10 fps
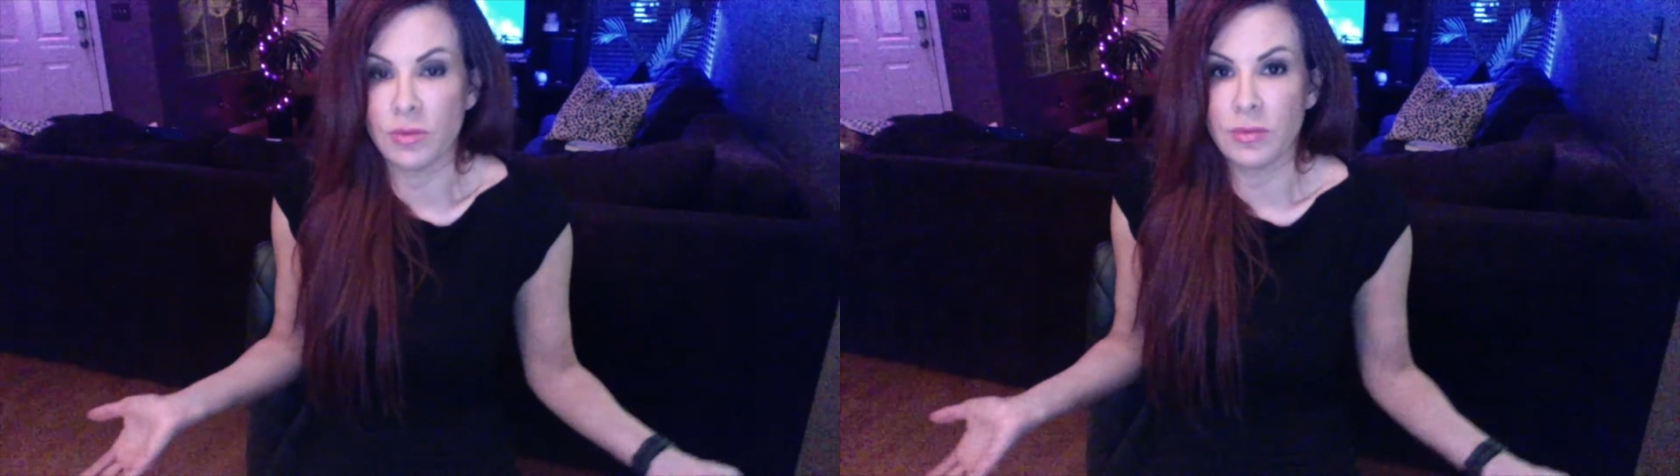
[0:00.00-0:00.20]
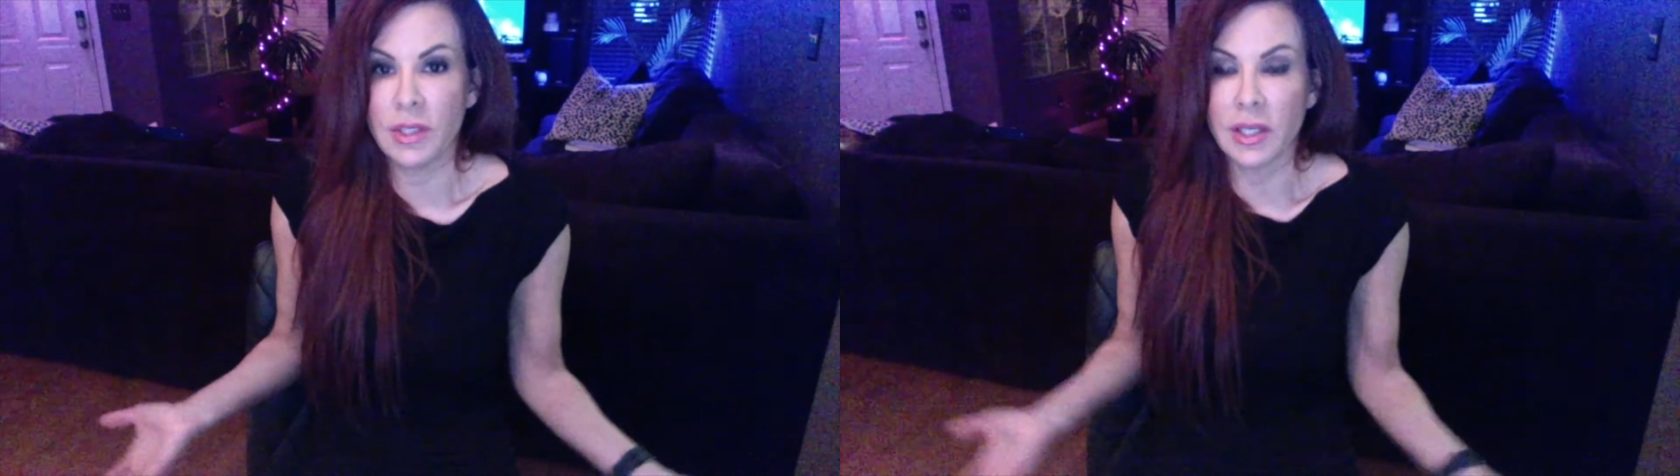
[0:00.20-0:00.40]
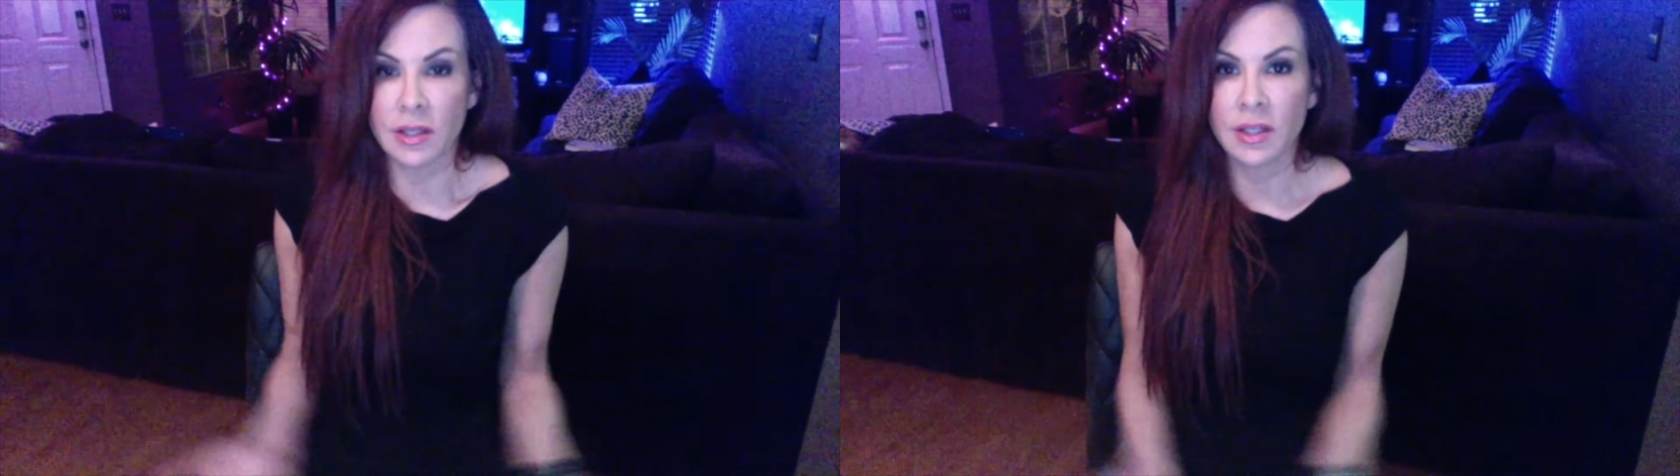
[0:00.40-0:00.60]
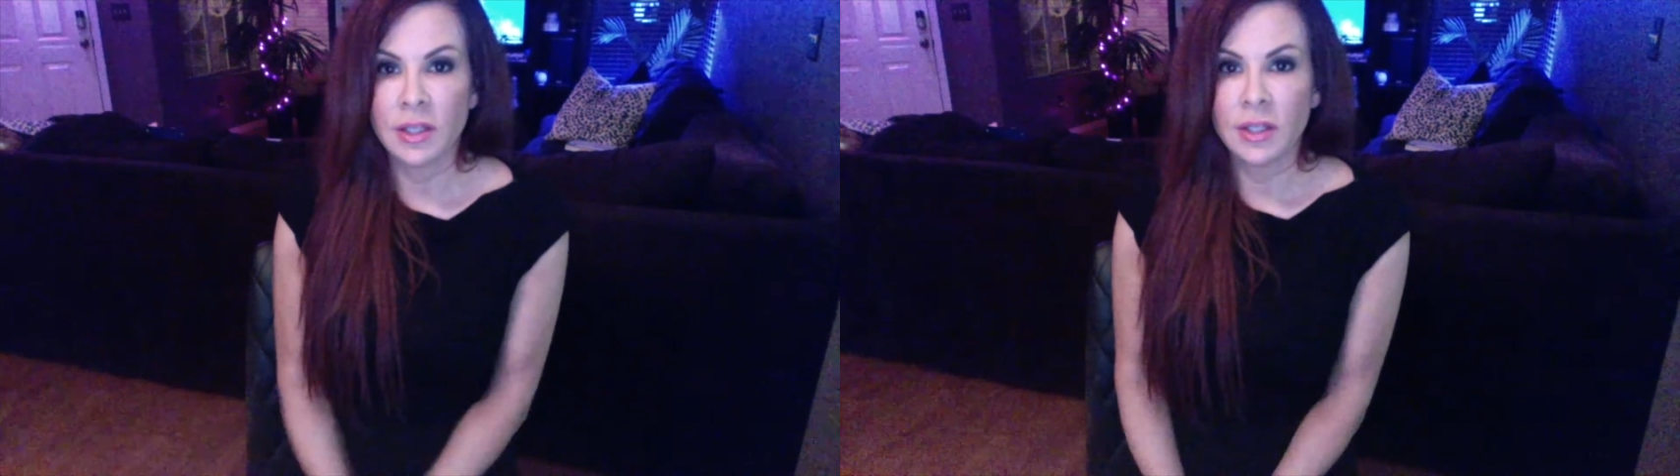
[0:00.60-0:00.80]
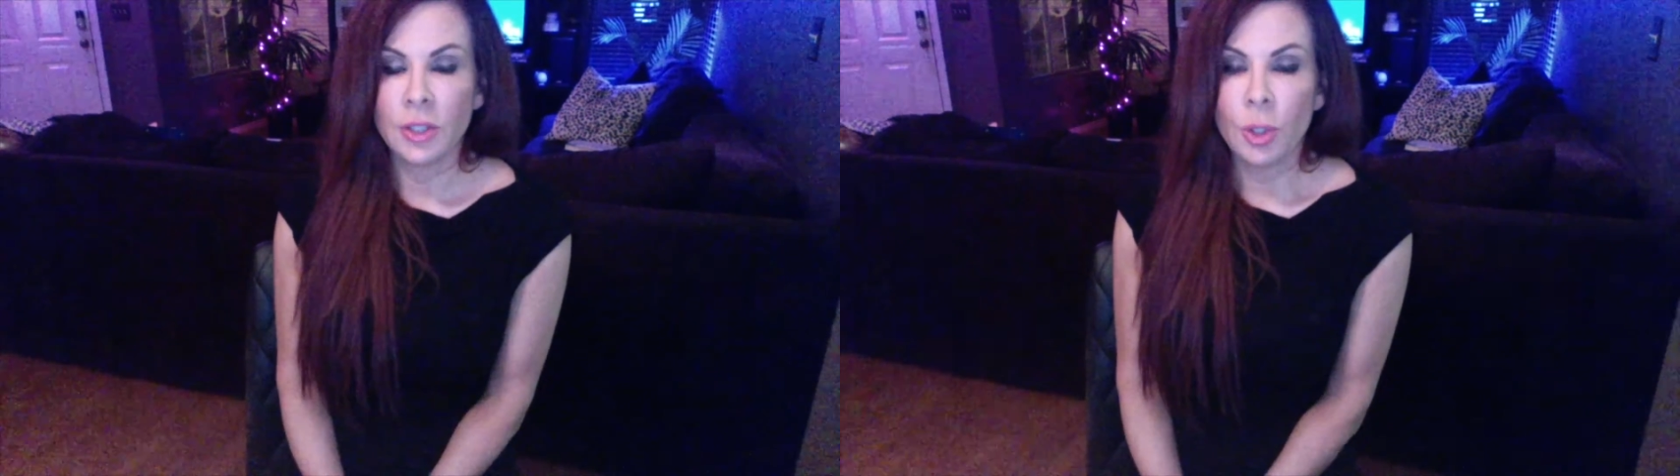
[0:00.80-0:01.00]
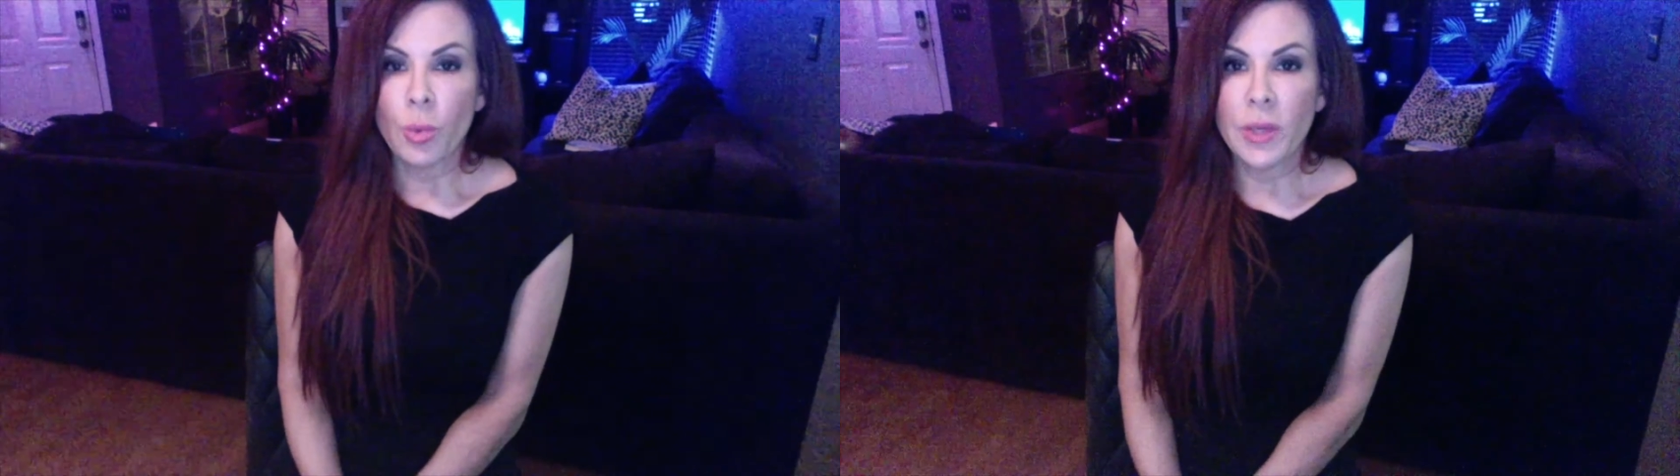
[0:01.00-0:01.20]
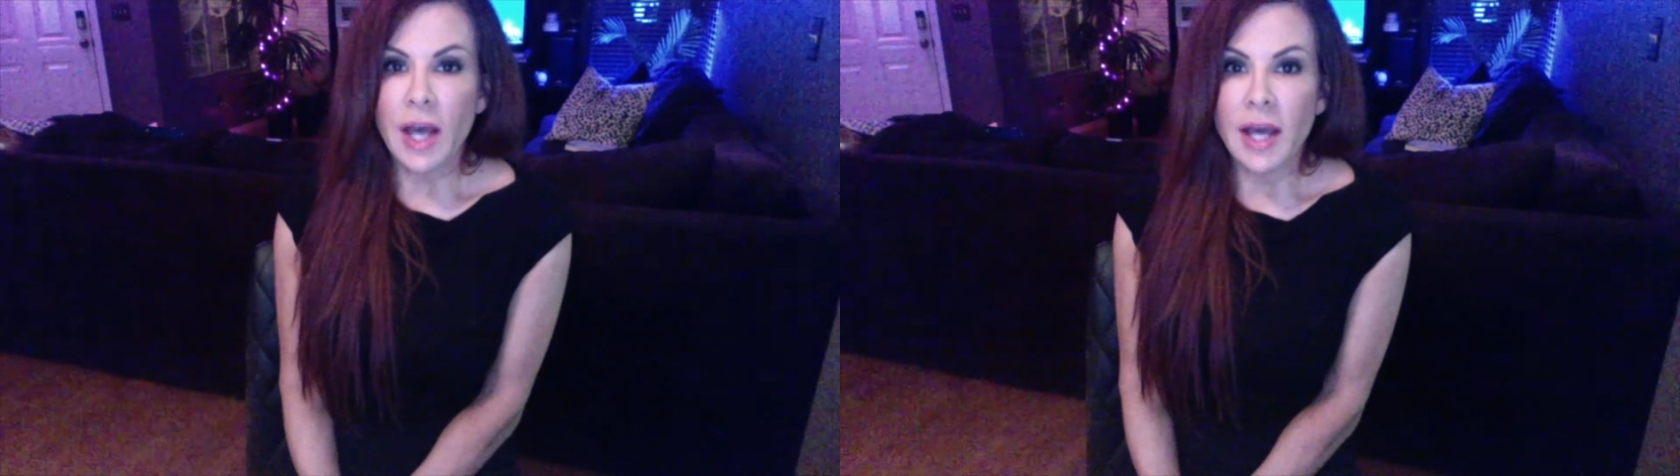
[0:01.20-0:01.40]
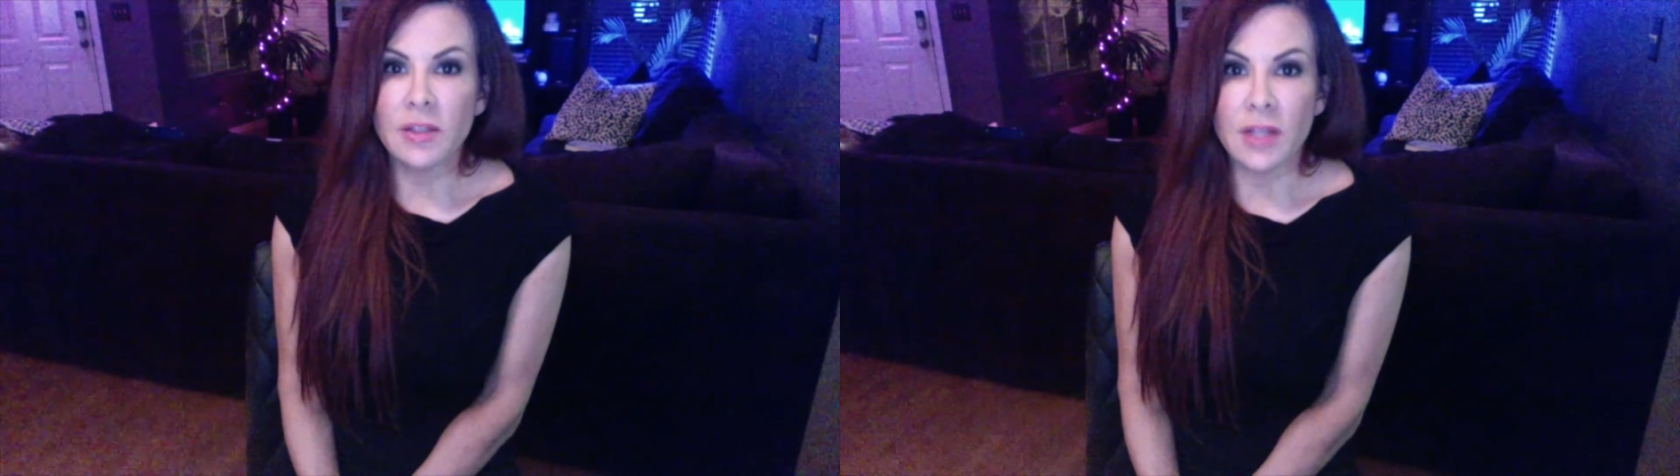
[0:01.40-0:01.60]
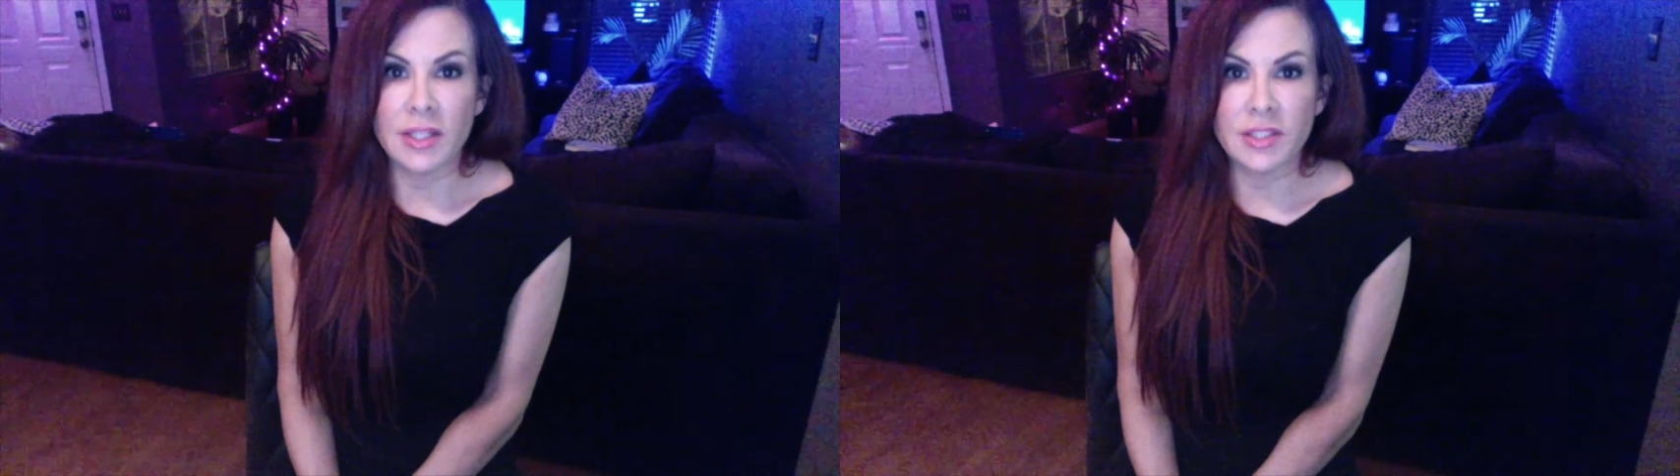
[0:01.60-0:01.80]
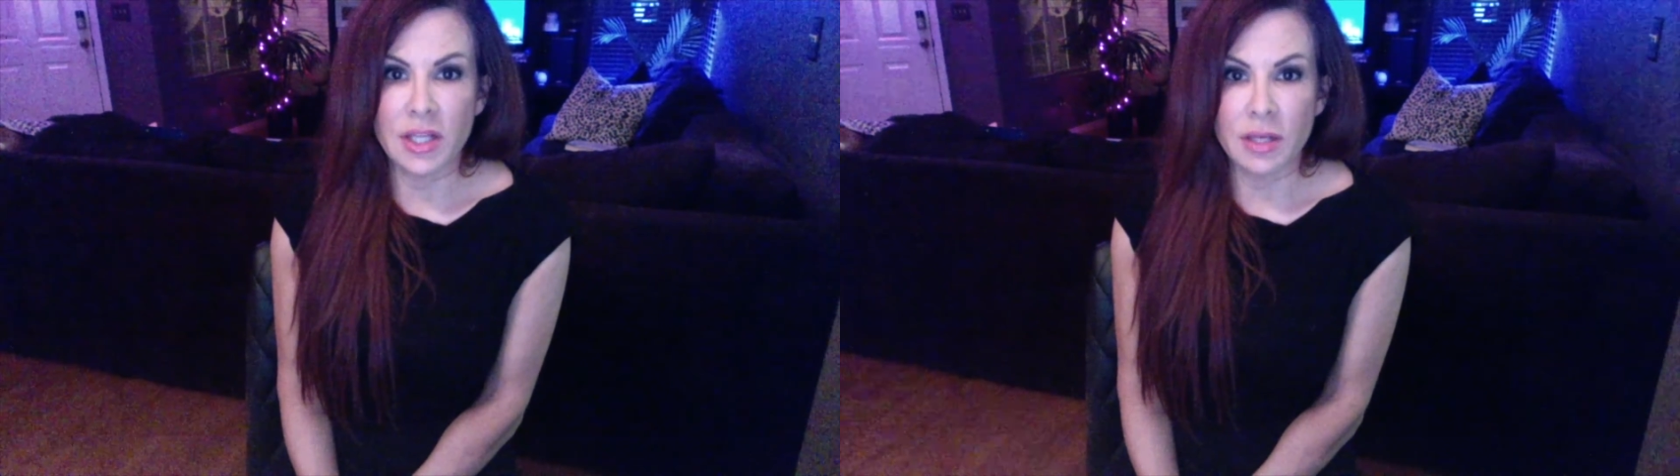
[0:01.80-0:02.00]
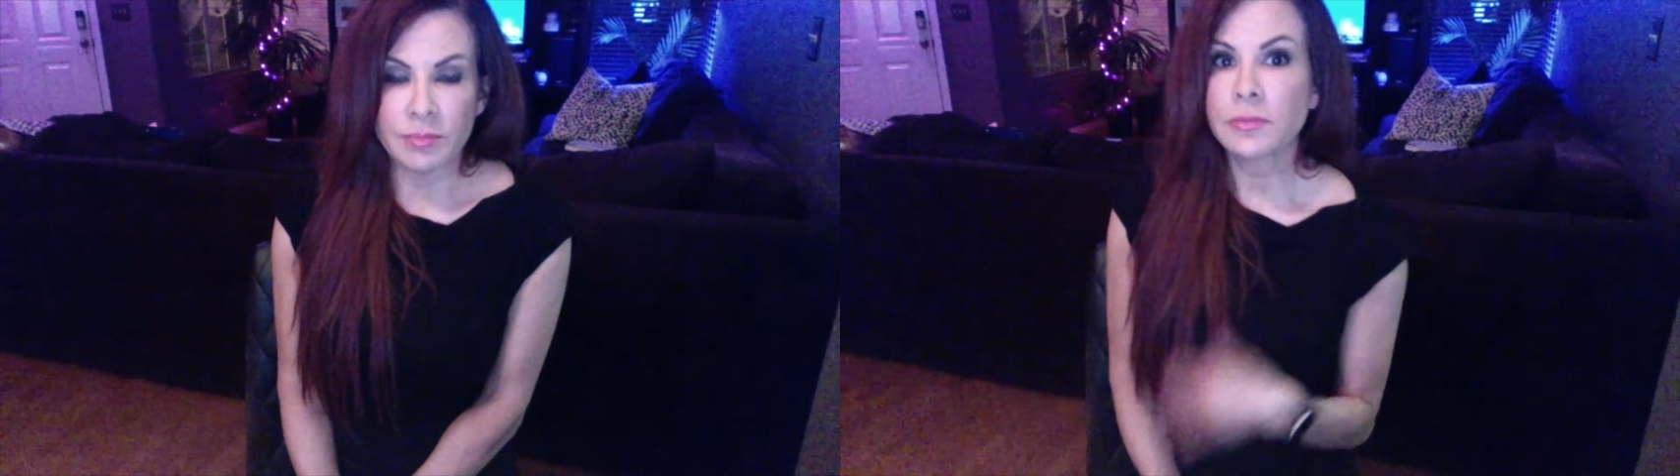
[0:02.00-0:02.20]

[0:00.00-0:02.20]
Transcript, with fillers: Like we idolize them,